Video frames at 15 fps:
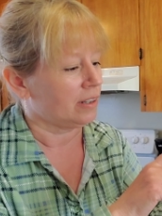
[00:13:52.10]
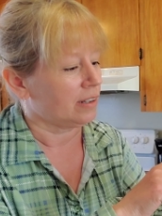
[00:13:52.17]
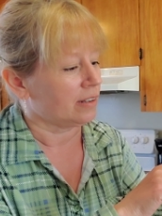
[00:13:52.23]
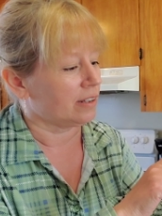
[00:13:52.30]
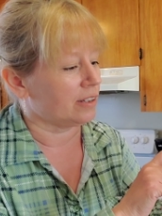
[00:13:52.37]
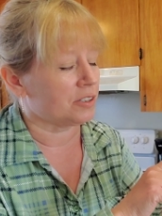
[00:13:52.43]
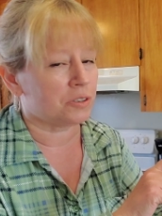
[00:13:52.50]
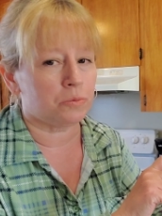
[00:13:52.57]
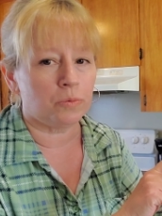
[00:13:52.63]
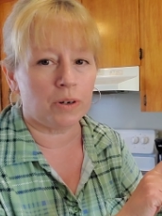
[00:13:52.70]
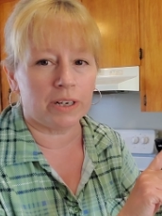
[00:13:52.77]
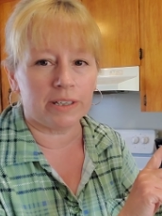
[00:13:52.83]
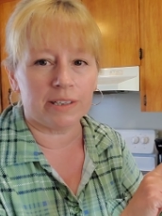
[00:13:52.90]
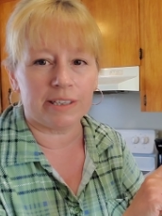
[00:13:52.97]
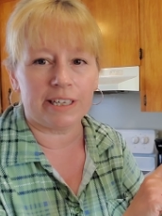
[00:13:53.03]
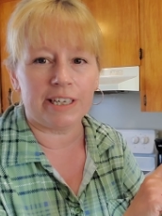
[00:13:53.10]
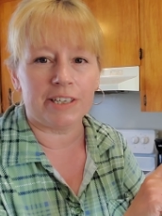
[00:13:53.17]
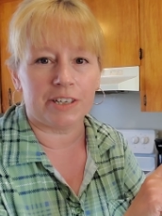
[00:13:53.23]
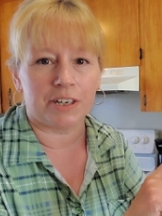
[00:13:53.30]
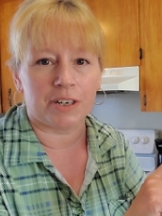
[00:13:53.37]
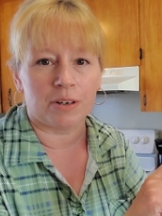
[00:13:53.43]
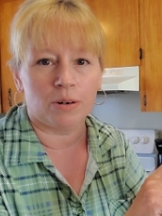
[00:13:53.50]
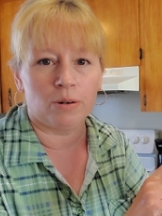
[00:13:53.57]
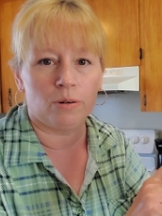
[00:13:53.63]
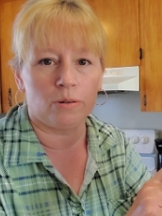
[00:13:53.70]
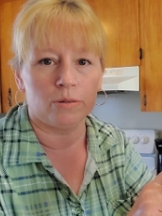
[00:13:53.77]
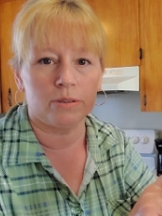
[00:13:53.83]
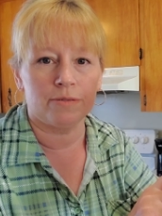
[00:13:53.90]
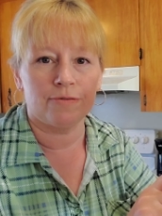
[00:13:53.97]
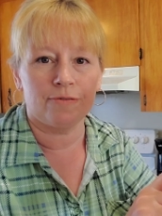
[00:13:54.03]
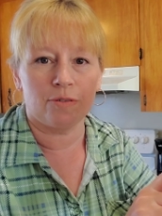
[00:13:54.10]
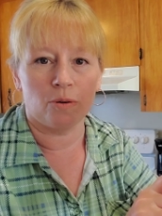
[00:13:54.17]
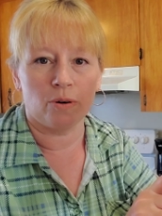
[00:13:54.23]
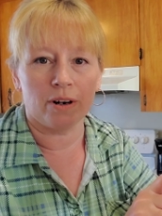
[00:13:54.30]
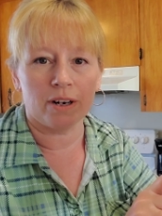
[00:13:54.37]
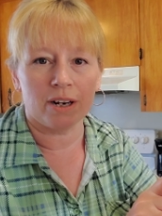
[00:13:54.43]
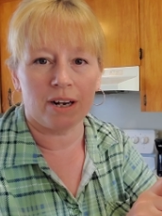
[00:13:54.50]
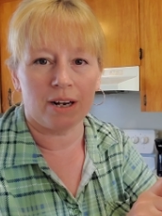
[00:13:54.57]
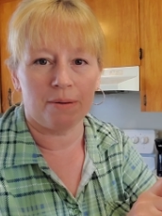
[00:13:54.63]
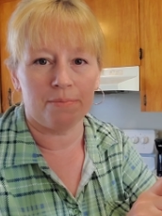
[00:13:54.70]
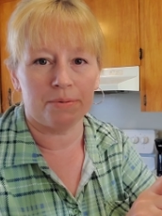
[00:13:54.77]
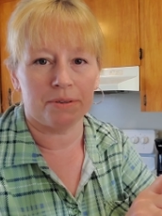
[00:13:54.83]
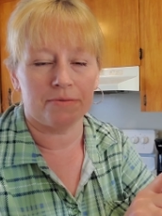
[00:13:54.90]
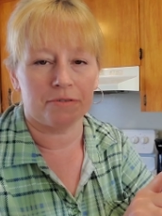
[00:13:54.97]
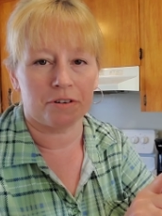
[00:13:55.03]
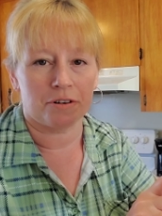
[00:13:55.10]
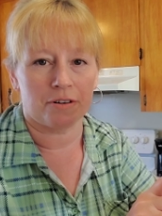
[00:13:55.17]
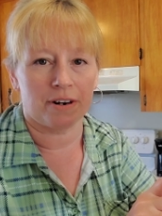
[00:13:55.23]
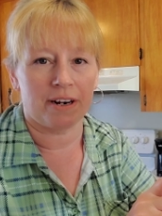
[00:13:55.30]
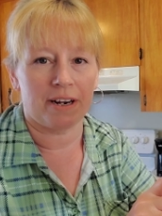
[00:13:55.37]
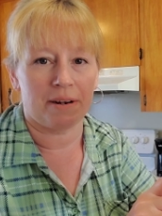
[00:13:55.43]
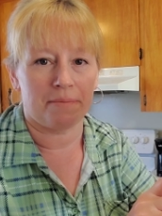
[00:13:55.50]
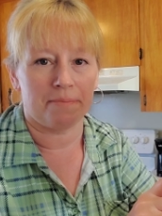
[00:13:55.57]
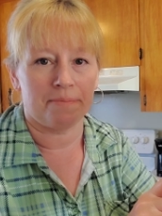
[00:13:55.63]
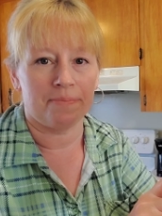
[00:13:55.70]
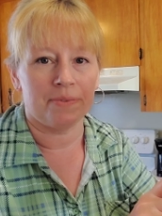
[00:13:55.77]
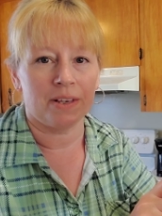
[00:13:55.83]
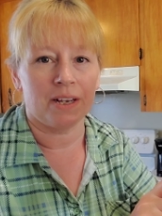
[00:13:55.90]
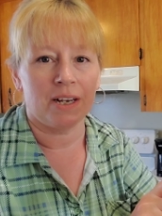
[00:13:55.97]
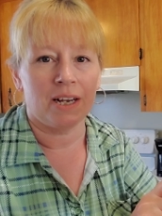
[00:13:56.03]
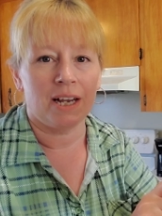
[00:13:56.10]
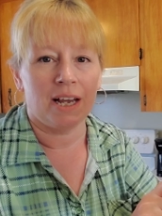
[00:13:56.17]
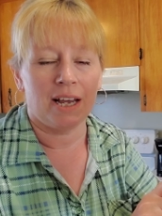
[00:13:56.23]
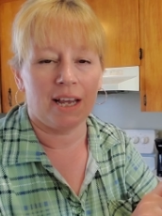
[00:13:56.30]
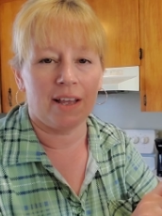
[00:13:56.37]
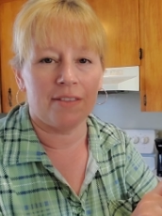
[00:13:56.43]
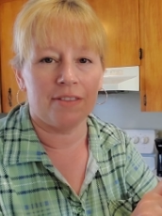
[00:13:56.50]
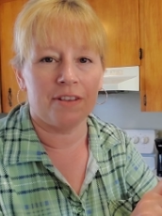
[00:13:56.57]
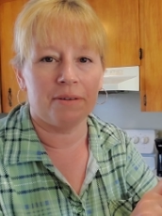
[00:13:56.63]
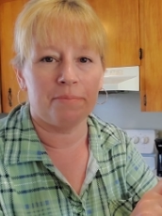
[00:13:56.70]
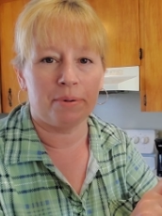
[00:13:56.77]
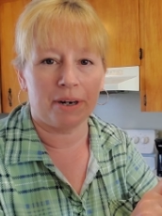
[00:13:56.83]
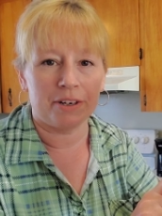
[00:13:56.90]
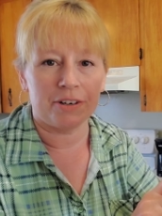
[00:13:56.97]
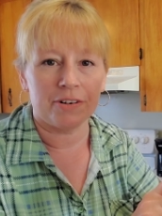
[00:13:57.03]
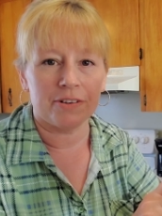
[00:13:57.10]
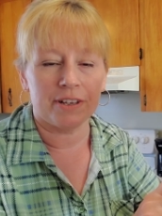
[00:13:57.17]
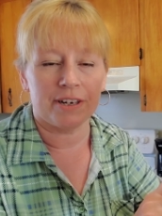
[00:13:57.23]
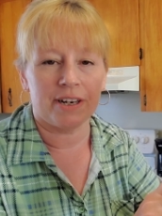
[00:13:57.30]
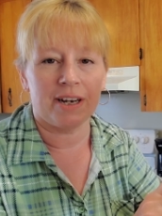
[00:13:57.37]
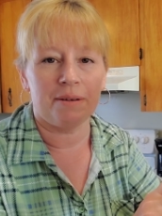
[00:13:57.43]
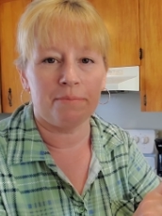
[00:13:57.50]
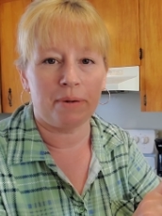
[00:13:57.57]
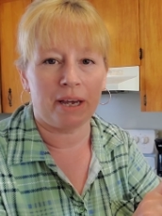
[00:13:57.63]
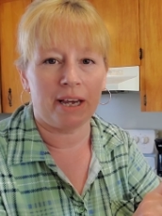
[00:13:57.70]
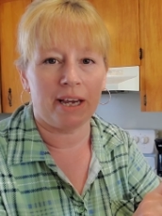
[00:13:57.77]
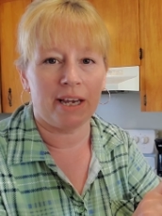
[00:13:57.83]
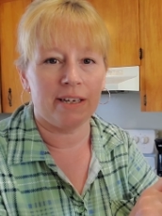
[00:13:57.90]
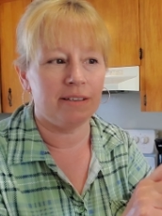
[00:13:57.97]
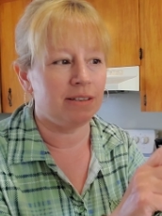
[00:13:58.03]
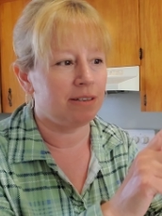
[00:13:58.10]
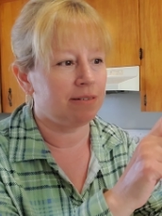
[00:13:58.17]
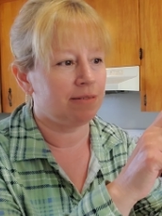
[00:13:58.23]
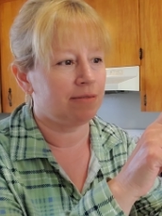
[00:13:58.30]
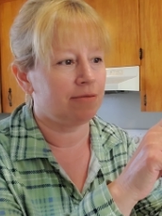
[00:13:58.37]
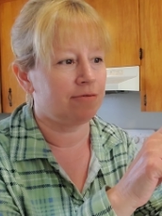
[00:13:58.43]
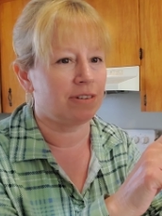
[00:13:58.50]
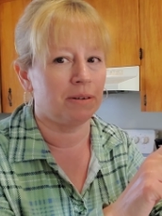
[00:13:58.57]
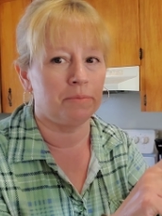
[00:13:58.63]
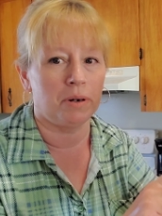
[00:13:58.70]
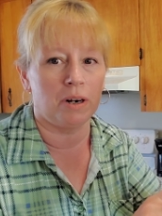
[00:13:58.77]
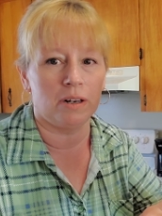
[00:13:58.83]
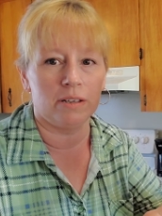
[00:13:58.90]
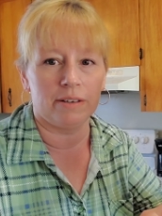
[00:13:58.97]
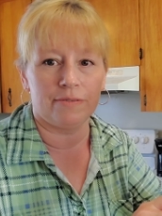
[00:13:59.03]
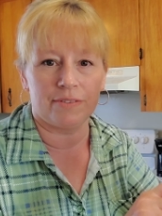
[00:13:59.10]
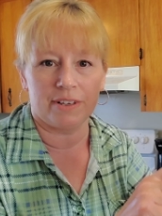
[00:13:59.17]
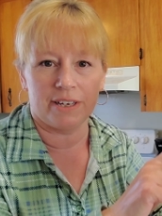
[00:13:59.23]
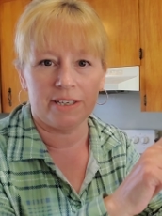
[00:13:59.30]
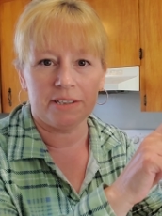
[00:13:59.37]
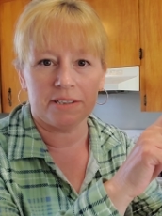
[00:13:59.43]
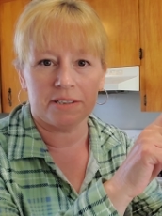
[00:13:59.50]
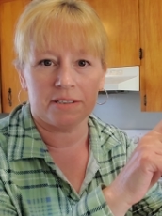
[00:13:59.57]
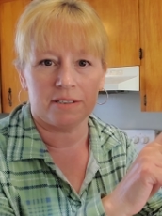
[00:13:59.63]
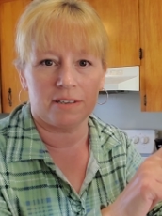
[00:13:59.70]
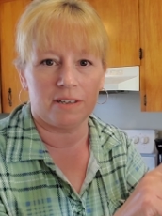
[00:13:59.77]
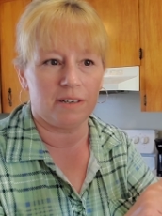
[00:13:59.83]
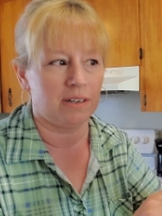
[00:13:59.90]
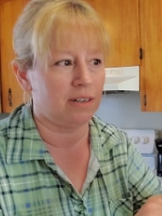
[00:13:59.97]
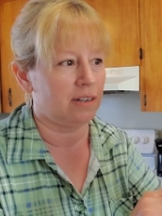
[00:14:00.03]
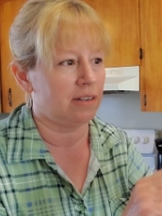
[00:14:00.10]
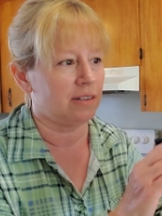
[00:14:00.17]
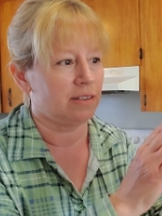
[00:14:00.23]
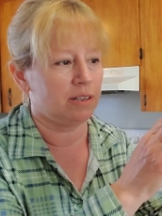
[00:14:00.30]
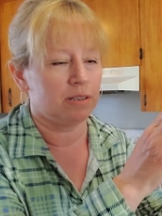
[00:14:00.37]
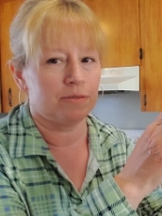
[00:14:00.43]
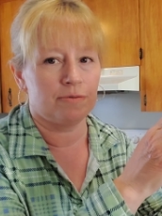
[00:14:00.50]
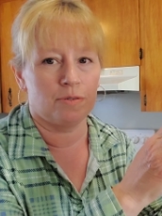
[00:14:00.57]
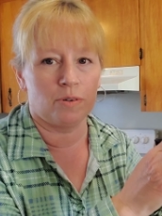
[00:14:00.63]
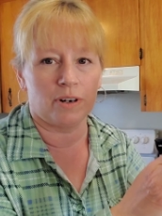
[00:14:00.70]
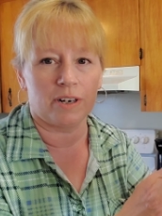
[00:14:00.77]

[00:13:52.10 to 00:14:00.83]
This 1 liter holds 4 cups of cream, and the butter that I made from all of this 4